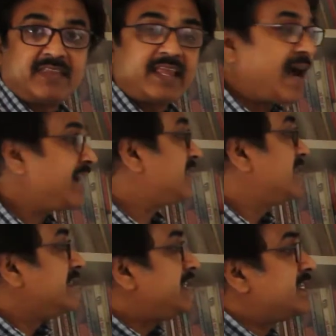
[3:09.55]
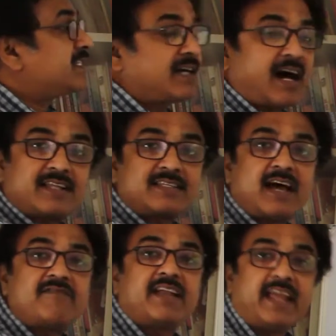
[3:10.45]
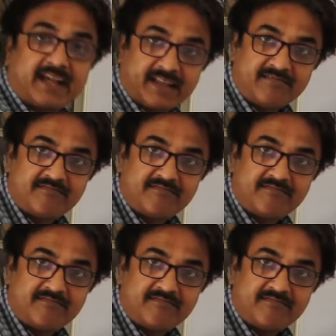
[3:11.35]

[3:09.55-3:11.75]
that these cars have taken.